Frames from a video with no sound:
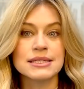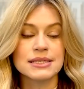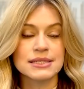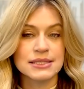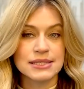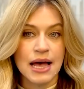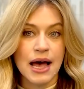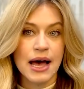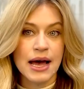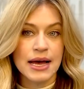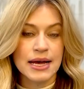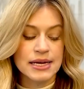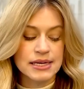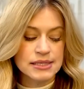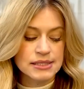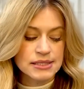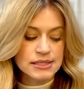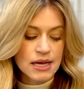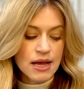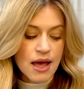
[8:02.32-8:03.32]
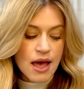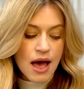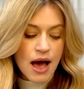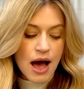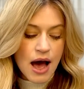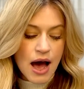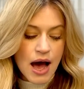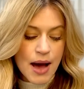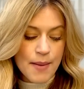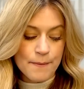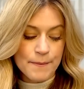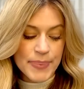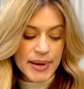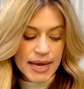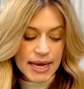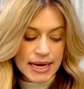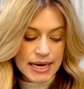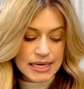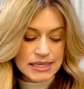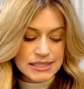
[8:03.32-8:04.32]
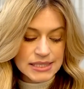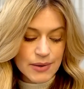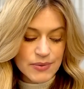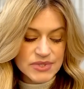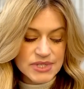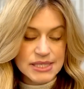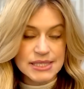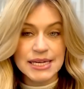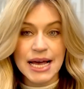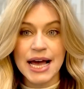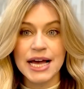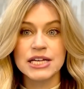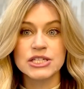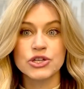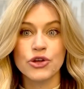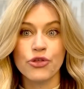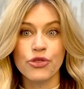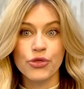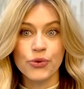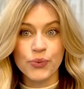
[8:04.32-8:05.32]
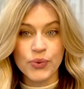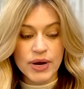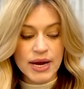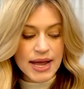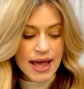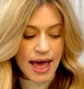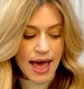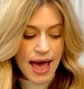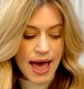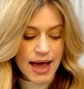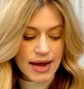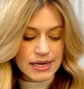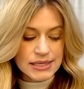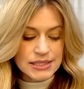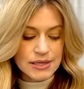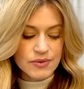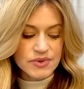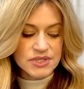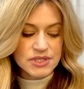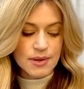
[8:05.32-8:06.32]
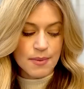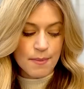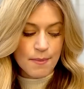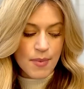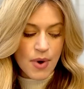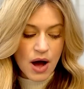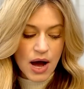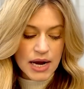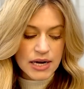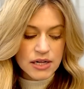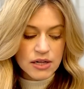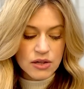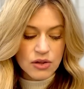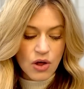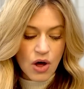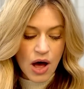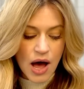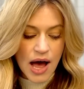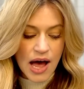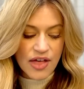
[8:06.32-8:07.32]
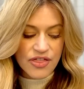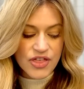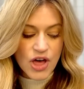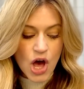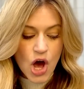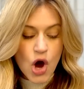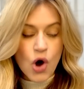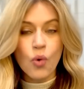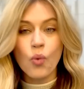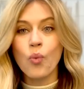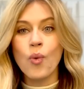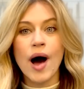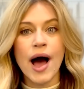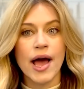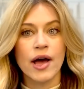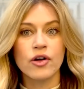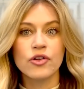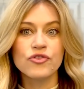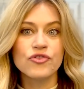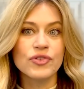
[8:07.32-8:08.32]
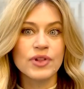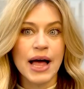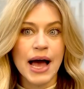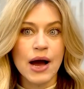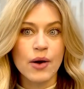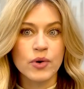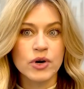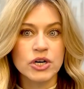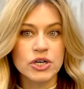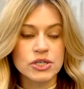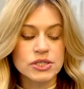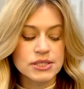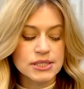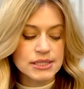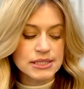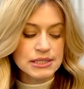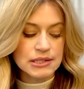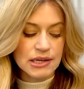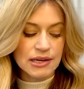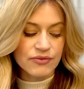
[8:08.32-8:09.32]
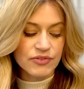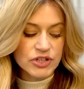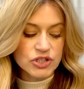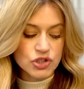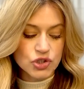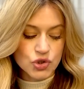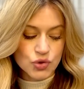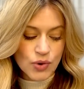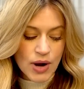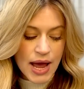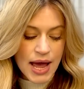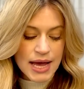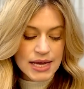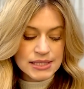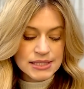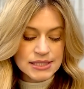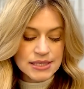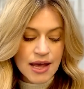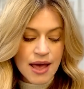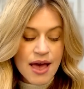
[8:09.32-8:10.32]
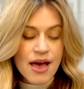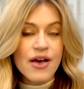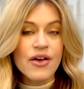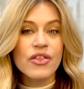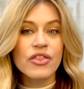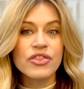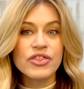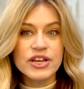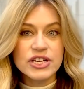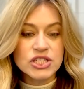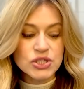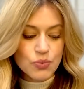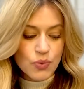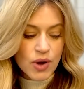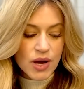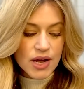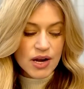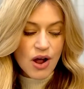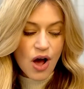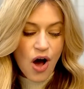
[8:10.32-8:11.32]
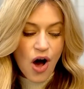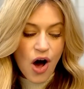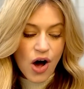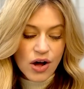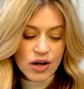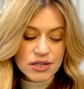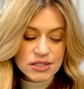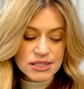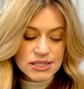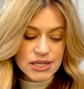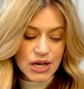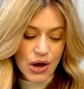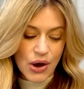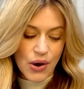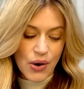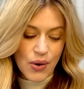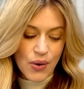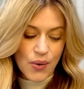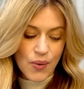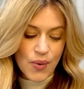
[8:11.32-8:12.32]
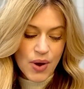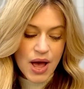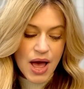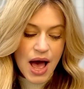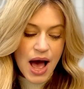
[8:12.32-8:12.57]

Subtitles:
size piece. It was a size 3X. It was the Modcloth Wildflowers sleeveless dress. This one also,